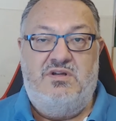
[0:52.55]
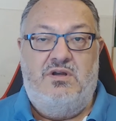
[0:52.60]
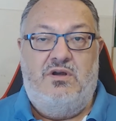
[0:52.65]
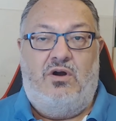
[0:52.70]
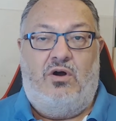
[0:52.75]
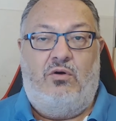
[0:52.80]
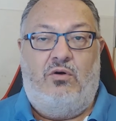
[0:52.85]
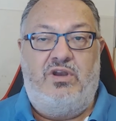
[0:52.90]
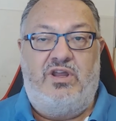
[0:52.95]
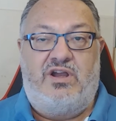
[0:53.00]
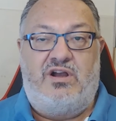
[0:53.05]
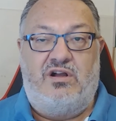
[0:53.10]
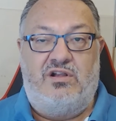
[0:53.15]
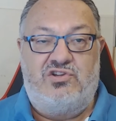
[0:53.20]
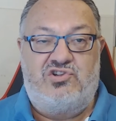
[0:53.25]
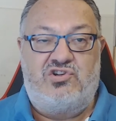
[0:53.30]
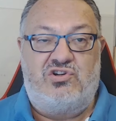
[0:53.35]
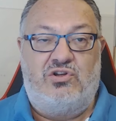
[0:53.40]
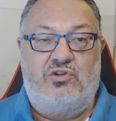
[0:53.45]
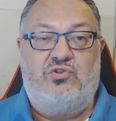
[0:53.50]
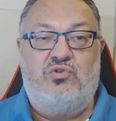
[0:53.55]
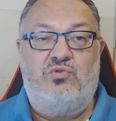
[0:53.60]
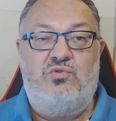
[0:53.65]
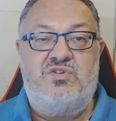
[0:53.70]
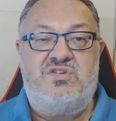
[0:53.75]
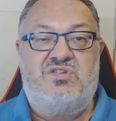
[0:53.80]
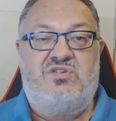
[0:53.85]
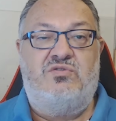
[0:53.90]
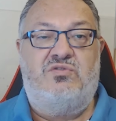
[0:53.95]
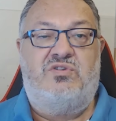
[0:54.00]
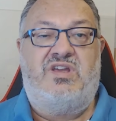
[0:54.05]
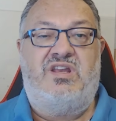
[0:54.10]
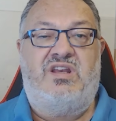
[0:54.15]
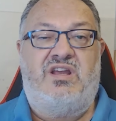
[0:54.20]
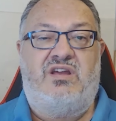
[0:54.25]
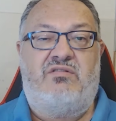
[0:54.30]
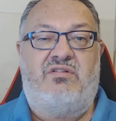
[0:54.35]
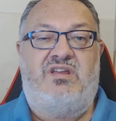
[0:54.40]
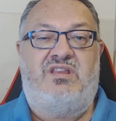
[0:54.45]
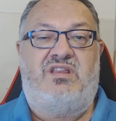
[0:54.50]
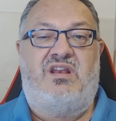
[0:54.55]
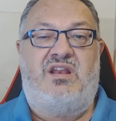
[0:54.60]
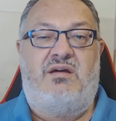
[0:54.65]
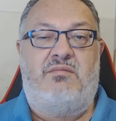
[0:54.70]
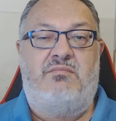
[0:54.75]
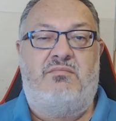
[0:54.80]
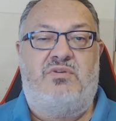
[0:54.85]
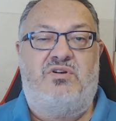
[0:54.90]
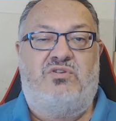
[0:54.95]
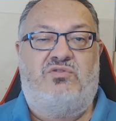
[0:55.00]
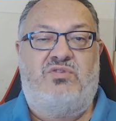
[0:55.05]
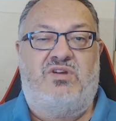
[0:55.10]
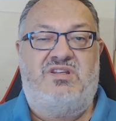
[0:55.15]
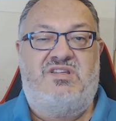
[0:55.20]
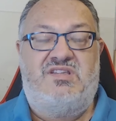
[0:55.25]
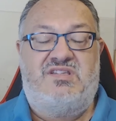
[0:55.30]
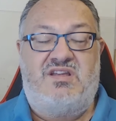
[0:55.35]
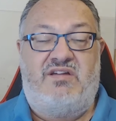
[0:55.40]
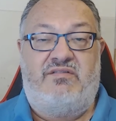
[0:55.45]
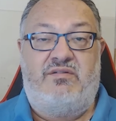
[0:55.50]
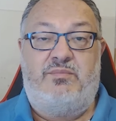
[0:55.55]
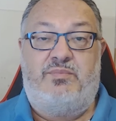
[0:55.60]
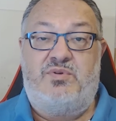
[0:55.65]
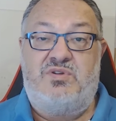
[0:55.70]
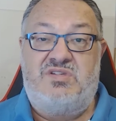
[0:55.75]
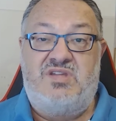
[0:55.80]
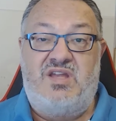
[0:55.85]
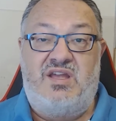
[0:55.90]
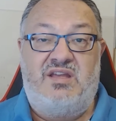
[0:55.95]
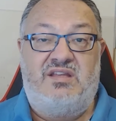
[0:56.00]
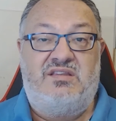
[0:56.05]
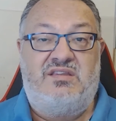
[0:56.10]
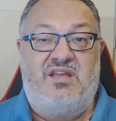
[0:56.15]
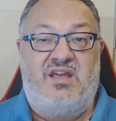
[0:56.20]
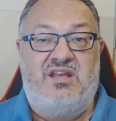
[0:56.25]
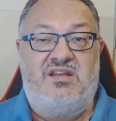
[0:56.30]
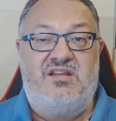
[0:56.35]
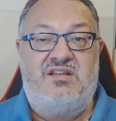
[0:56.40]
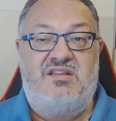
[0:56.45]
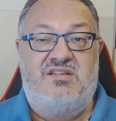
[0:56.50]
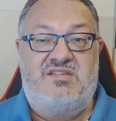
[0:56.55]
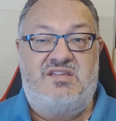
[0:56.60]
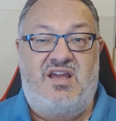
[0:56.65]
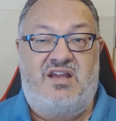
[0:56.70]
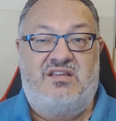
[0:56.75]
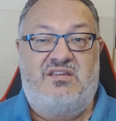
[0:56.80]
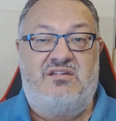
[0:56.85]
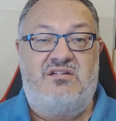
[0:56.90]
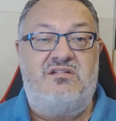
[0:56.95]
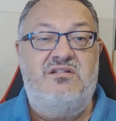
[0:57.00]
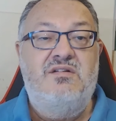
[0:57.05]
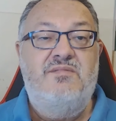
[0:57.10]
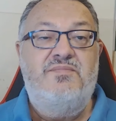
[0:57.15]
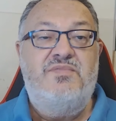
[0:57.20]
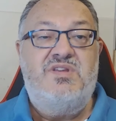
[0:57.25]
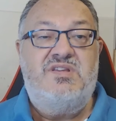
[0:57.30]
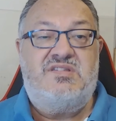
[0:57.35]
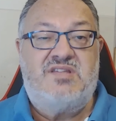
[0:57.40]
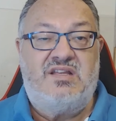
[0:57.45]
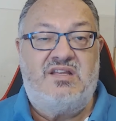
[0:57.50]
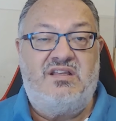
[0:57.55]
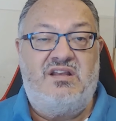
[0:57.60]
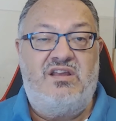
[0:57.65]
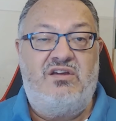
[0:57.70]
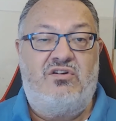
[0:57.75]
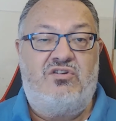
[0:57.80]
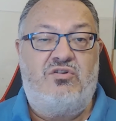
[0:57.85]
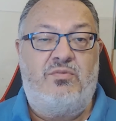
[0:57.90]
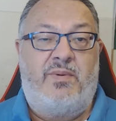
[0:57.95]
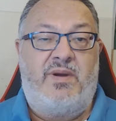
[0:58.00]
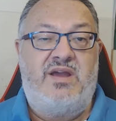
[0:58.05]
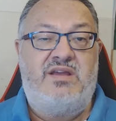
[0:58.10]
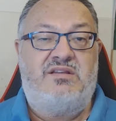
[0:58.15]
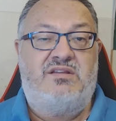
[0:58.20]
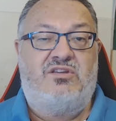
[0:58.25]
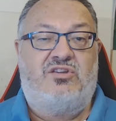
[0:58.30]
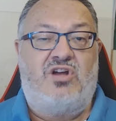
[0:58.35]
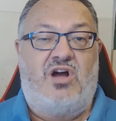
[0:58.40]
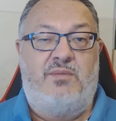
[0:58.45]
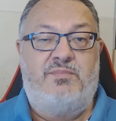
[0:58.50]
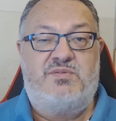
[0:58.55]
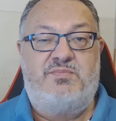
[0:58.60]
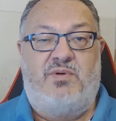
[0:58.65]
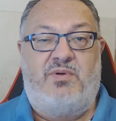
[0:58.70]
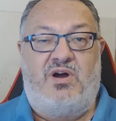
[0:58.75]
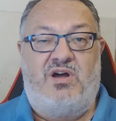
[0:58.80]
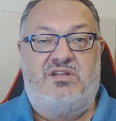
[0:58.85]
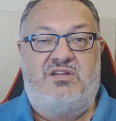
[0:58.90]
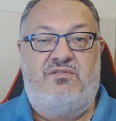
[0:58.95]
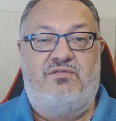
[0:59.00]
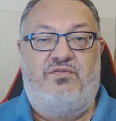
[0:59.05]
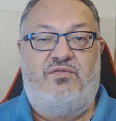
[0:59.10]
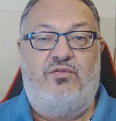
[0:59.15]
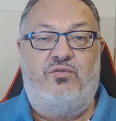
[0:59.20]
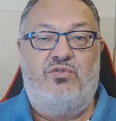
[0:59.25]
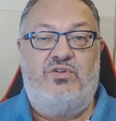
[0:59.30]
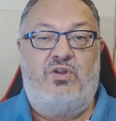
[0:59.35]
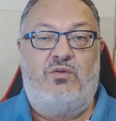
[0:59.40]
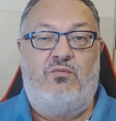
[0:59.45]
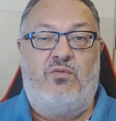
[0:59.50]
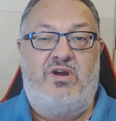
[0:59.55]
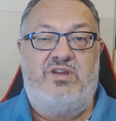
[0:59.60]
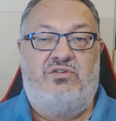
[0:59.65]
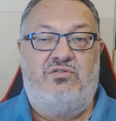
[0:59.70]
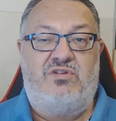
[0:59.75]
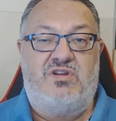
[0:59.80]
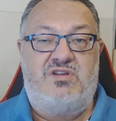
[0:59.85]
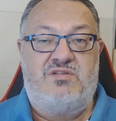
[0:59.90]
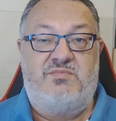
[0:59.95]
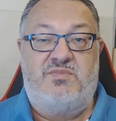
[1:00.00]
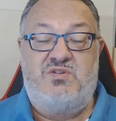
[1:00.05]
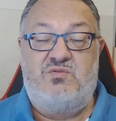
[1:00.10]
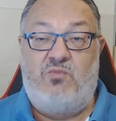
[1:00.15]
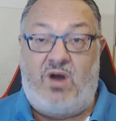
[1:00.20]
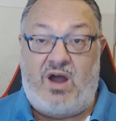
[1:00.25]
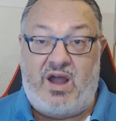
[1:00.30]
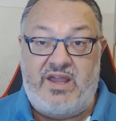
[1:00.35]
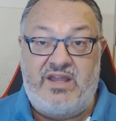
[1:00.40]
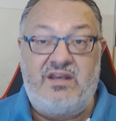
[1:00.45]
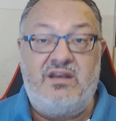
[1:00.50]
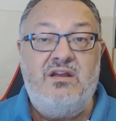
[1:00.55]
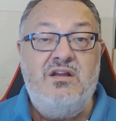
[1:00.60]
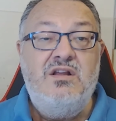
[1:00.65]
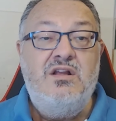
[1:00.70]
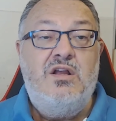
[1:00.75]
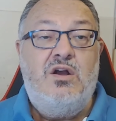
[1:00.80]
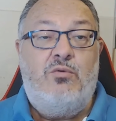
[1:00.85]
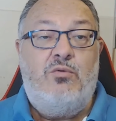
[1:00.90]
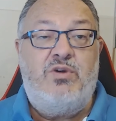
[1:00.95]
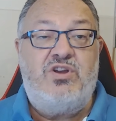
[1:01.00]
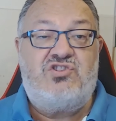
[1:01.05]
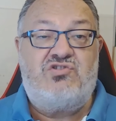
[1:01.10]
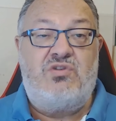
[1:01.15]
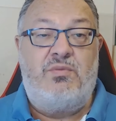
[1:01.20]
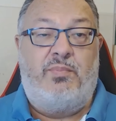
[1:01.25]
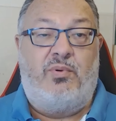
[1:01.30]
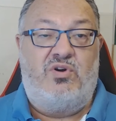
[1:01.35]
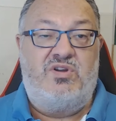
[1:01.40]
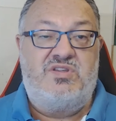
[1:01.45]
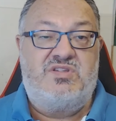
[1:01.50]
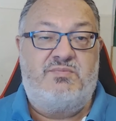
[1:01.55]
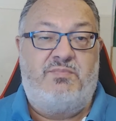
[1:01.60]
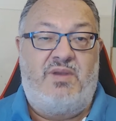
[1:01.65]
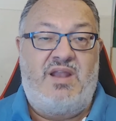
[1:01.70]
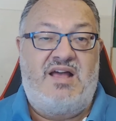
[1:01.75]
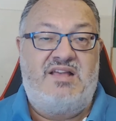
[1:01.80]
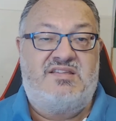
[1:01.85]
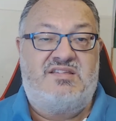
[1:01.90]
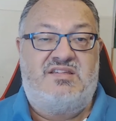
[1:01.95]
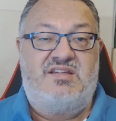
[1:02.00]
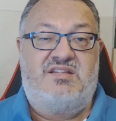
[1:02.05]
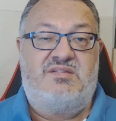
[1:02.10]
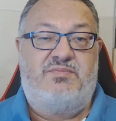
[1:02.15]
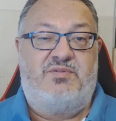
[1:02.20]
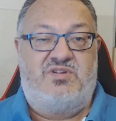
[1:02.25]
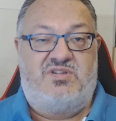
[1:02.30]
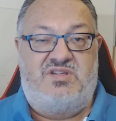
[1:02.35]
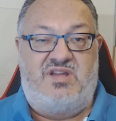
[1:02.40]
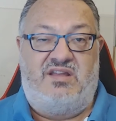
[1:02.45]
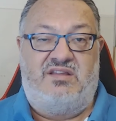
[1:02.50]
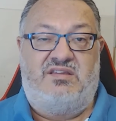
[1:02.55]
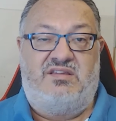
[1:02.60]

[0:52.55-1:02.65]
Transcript: Only cultural tours took in a greater number, 27%, and in the sector steadily occupying the top spot in food and wine tourism is wine, which reports plus 6%.